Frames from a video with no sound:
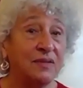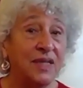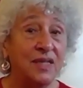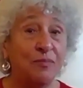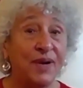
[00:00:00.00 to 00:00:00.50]

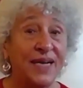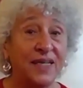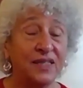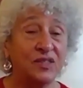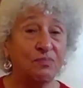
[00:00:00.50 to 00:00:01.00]
in the
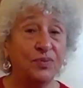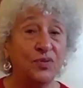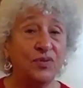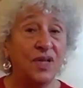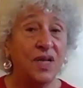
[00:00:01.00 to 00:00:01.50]
Brandeis
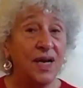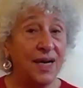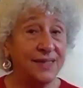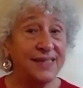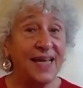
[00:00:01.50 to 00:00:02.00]
pool
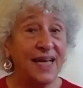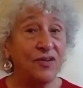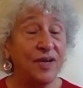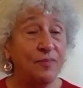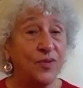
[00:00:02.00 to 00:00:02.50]
on
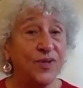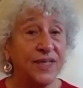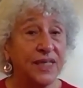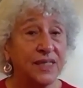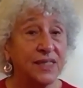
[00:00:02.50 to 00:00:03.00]
Saturday
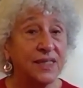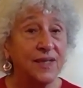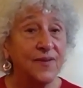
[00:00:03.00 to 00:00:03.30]
mornings.